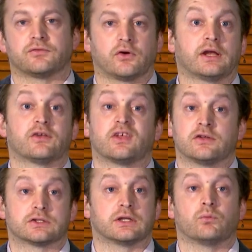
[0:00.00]
to define
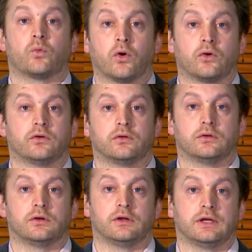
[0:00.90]
essentially what
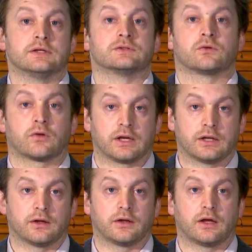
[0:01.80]
is
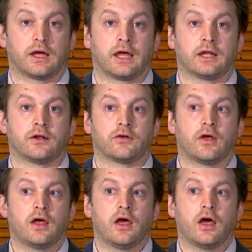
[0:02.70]
green.
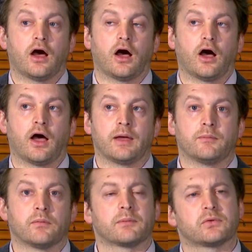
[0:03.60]
And
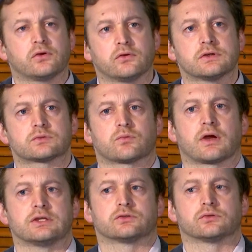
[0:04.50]
I'm curious,
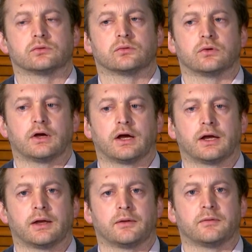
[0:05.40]
Rachel,
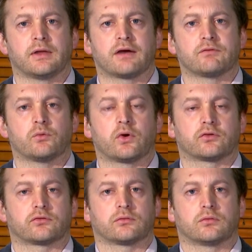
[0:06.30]
having
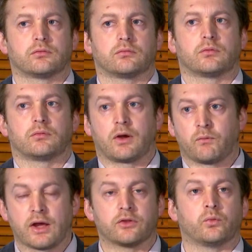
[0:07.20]
worked
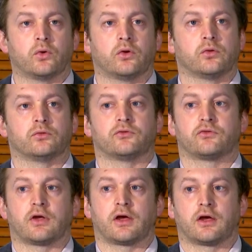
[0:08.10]
around the
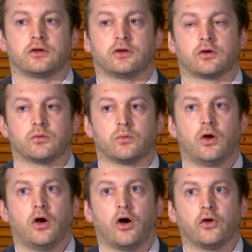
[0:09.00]
world
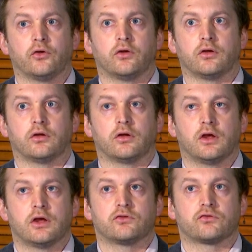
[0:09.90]
on
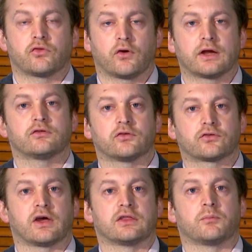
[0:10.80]
trying to
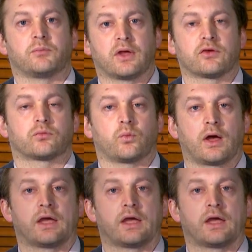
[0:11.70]
decide the best